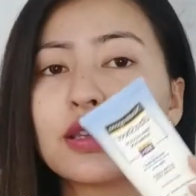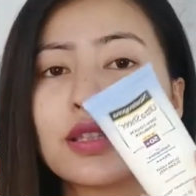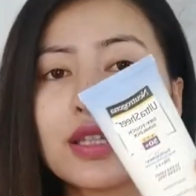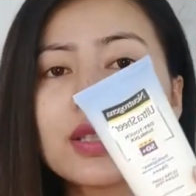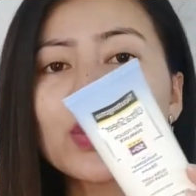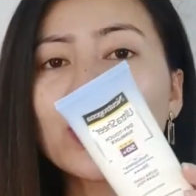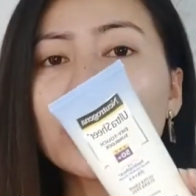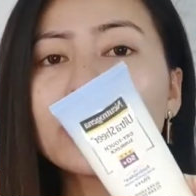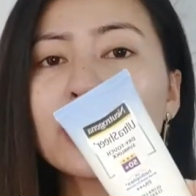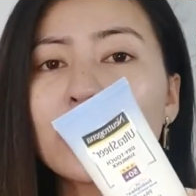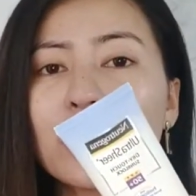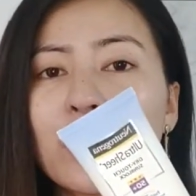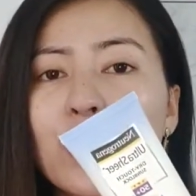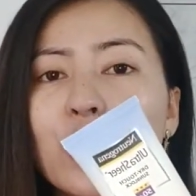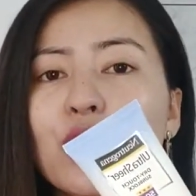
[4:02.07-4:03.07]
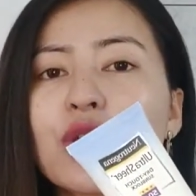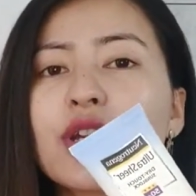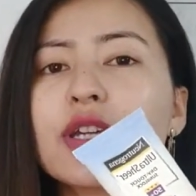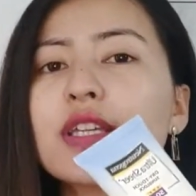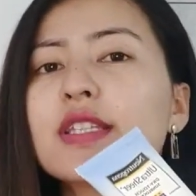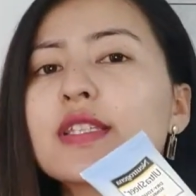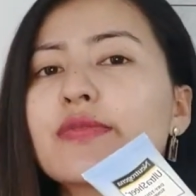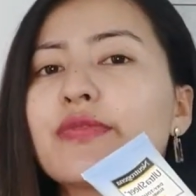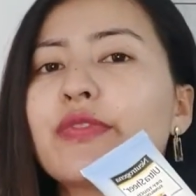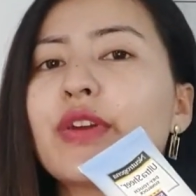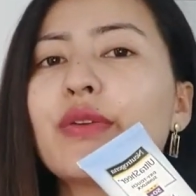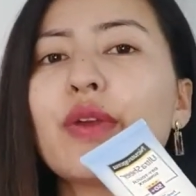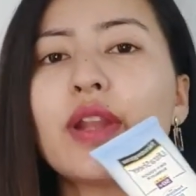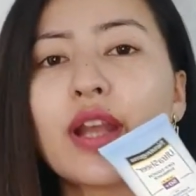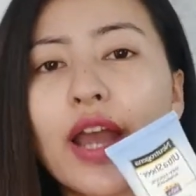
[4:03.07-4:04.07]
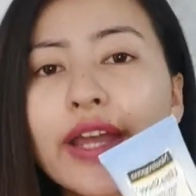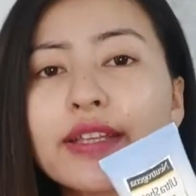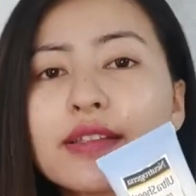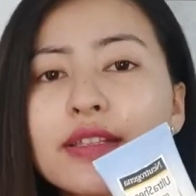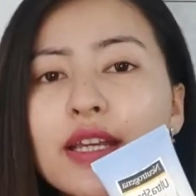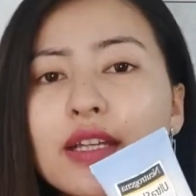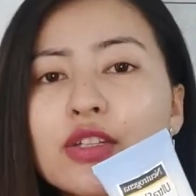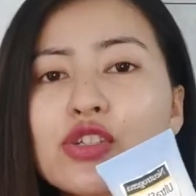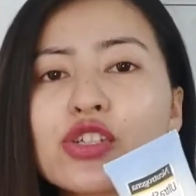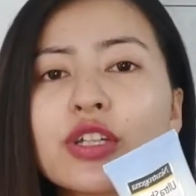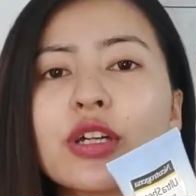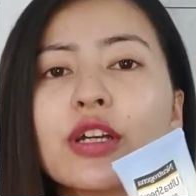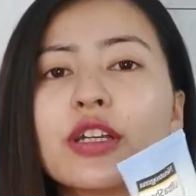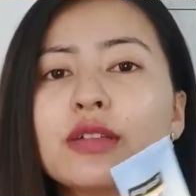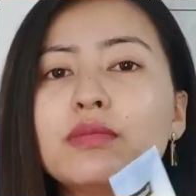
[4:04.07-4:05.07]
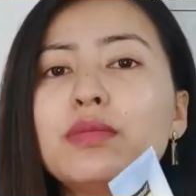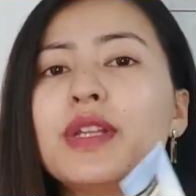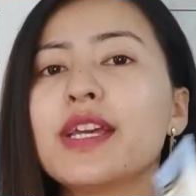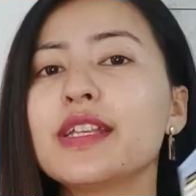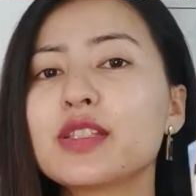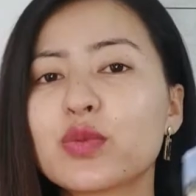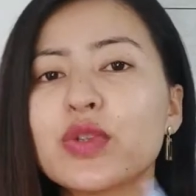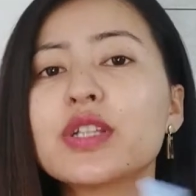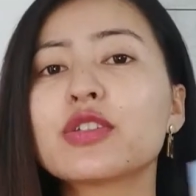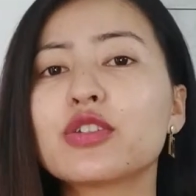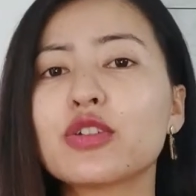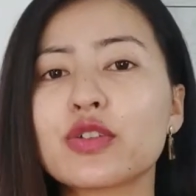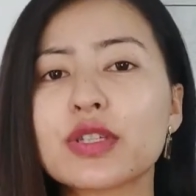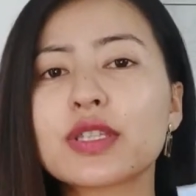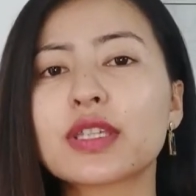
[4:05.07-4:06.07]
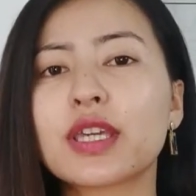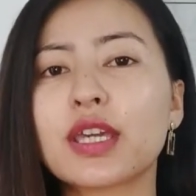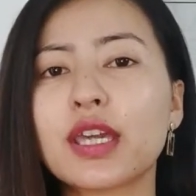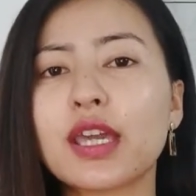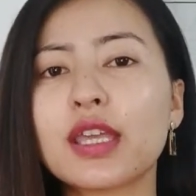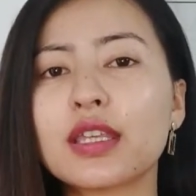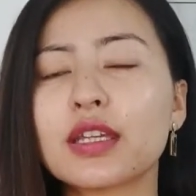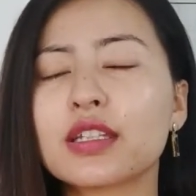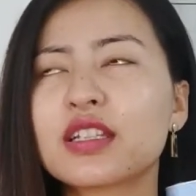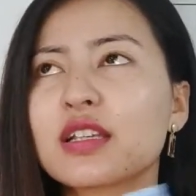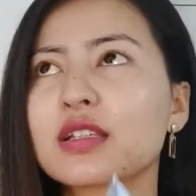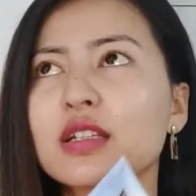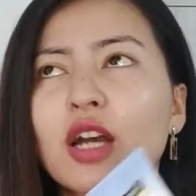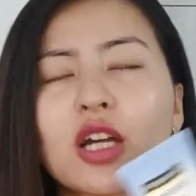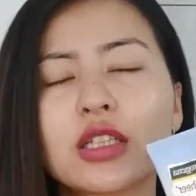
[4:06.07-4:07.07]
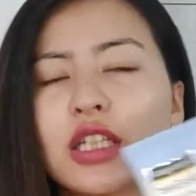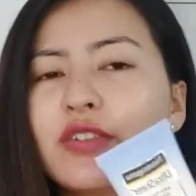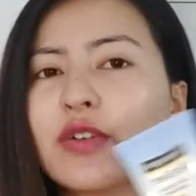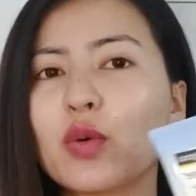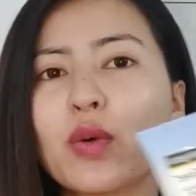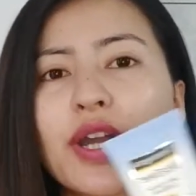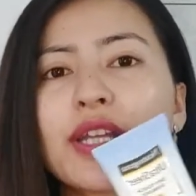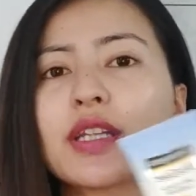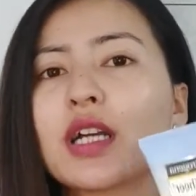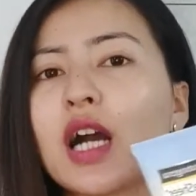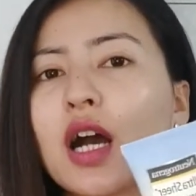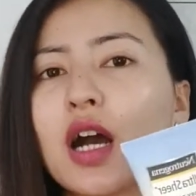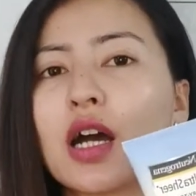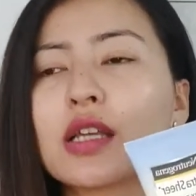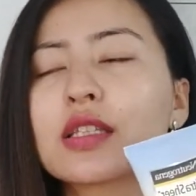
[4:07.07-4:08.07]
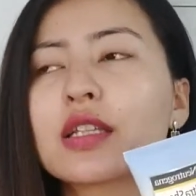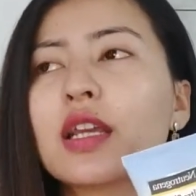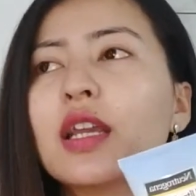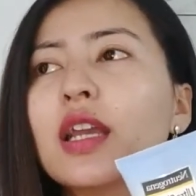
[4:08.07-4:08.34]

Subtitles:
This one here is very light texture, it blends with your skin, it does not leave a white cast,